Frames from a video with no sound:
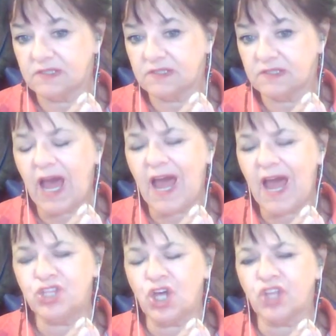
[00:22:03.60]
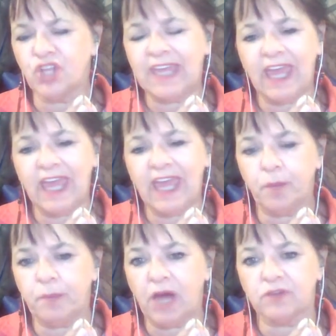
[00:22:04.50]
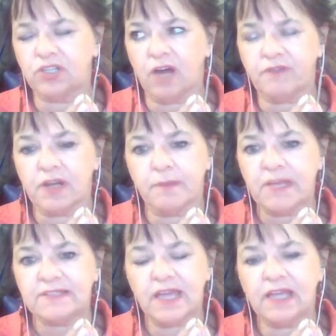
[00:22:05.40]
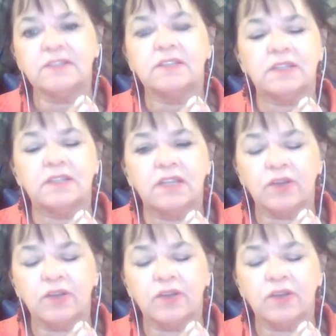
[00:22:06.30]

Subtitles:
I don't care about governments and